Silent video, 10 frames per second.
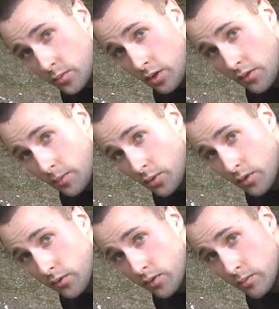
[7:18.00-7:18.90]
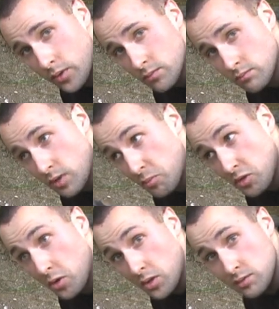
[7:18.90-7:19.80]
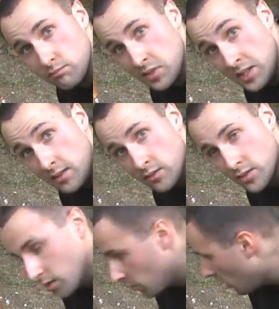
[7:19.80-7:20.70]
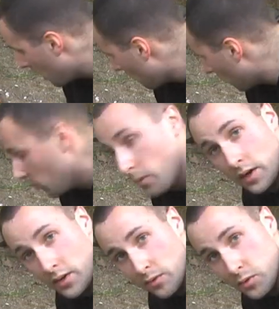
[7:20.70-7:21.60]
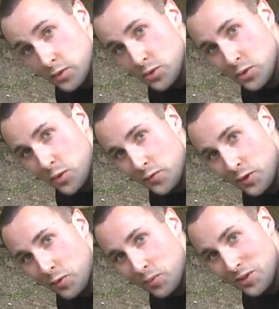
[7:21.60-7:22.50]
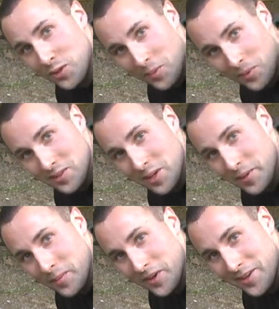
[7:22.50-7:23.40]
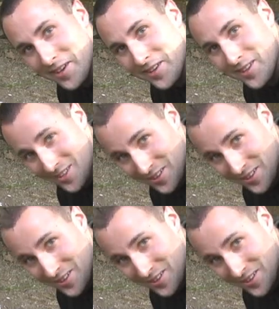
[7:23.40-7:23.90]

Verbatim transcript: we're going to let that burn for a little bit. I'm going to go in and eat, so We'll be back here real soon. Hopefully it won't be dark by the time I get back out here.